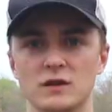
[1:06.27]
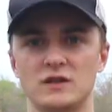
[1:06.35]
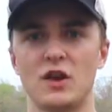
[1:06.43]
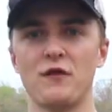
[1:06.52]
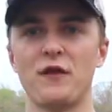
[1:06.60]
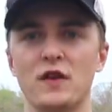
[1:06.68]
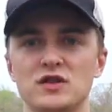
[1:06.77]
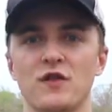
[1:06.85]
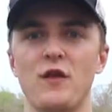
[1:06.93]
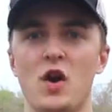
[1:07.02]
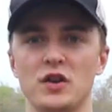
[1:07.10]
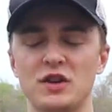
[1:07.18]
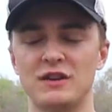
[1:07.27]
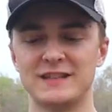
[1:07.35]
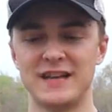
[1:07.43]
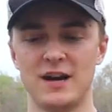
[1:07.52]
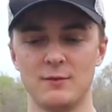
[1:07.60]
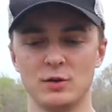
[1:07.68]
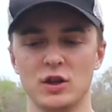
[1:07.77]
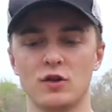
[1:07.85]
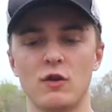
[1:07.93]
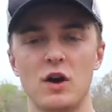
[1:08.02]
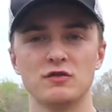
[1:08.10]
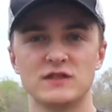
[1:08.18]
So, first of all, you can tell I'm a
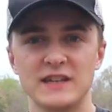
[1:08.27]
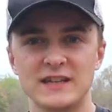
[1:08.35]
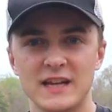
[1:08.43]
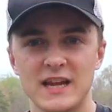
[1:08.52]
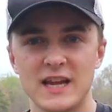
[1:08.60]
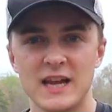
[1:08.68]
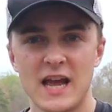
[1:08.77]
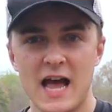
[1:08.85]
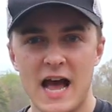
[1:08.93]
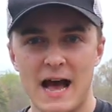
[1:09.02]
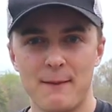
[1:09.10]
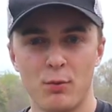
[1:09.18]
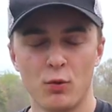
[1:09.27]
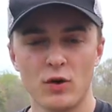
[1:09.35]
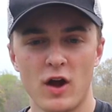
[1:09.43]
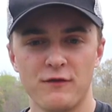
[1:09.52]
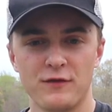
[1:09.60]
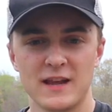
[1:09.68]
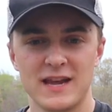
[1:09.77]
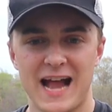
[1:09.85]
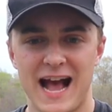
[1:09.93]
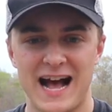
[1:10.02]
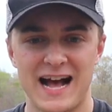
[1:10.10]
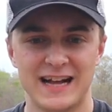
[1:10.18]
little OCD. I pulled off the
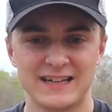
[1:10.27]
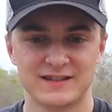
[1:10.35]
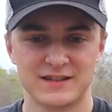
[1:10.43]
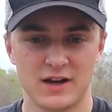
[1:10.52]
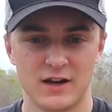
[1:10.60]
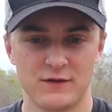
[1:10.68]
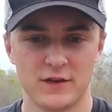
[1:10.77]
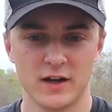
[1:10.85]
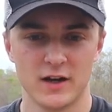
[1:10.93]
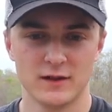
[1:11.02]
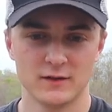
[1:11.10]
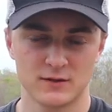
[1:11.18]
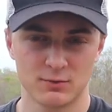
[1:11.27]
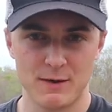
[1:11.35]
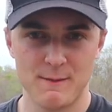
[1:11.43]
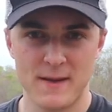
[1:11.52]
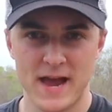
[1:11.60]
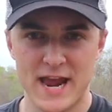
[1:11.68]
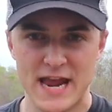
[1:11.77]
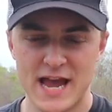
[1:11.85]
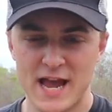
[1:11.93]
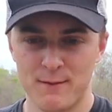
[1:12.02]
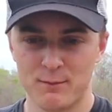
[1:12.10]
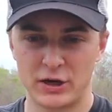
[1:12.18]
eyes of the swim bait
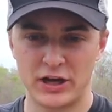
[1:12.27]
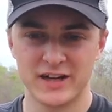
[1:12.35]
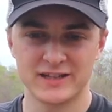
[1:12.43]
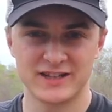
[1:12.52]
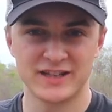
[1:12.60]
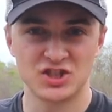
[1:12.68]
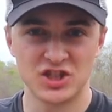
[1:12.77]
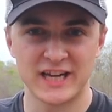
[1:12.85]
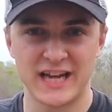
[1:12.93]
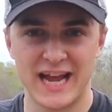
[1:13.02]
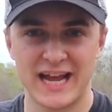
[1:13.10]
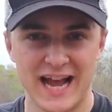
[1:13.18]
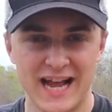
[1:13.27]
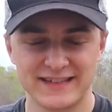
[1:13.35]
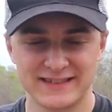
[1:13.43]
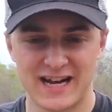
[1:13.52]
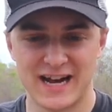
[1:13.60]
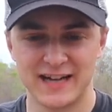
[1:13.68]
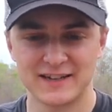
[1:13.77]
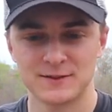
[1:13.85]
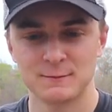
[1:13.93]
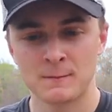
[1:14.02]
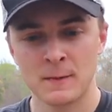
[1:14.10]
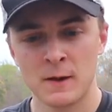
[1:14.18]
because the jig head has
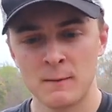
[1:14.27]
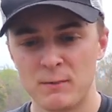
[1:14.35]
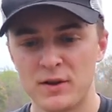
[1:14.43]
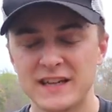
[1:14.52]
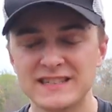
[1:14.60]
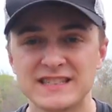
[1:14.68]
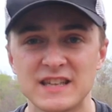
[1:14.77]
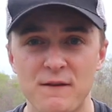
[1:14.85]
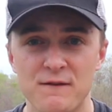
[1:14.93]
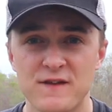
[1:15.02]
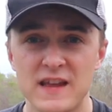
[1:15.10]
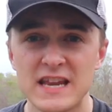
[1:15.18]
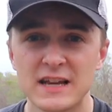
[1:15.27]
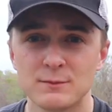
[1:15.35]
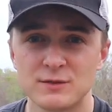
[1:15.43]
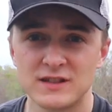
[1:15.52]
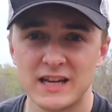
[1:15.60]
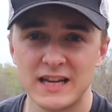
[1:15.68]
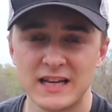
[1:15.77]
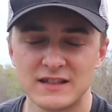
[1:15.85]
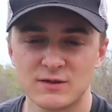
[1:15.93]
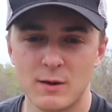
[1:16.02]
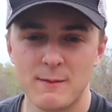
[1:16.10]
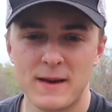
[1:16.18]
eyes. But this is a VMC
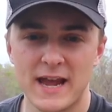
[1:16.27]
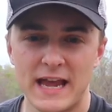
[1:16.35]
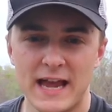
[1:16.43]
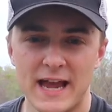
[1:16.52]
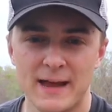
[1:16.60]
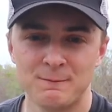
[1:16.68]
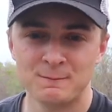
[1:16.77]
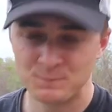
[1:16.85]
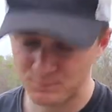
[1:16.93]
swim bait head.